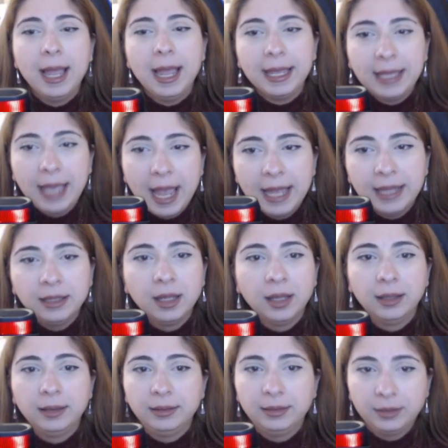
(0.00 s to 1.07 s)
Again,
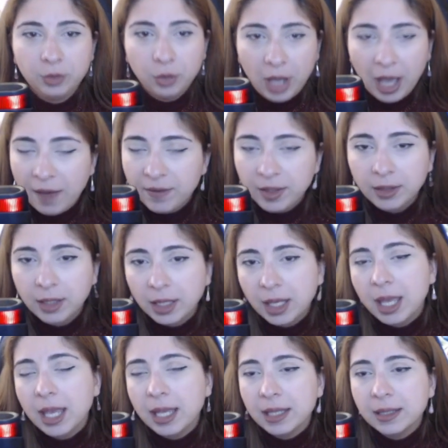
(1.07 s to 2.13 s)
to having the
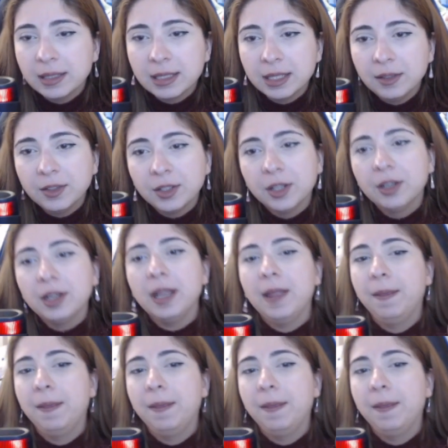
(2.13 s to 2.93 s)
king in the center